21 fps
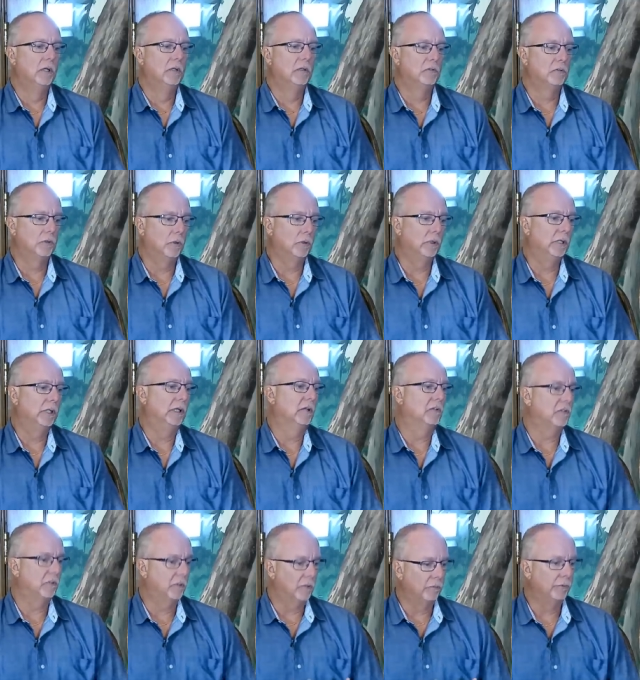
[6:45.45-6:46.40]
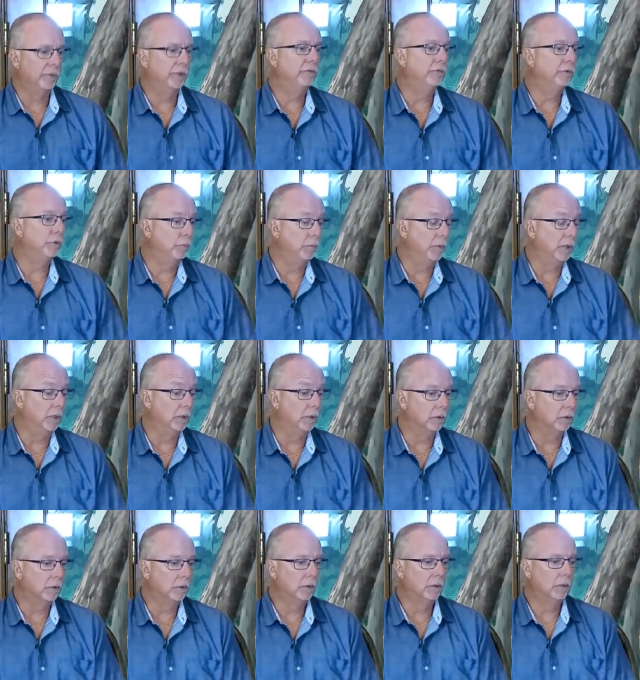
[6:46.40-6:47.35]
slowly gets in the rearview
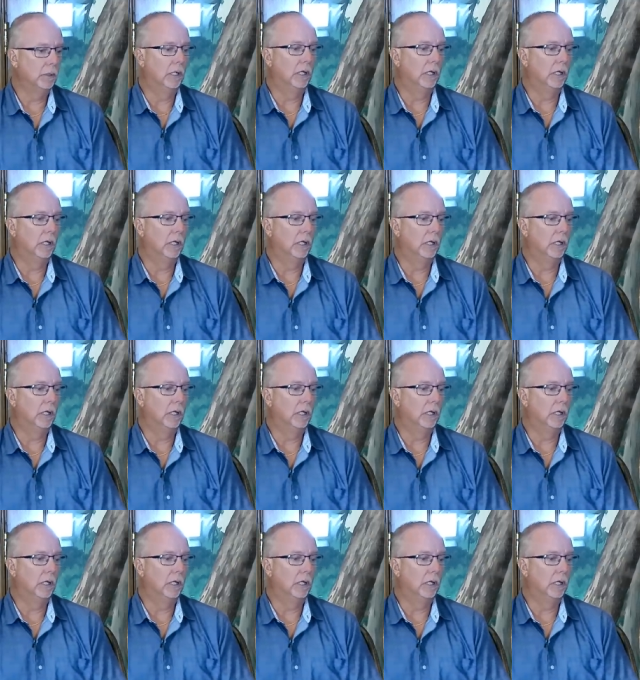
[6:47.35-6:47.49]
mirror,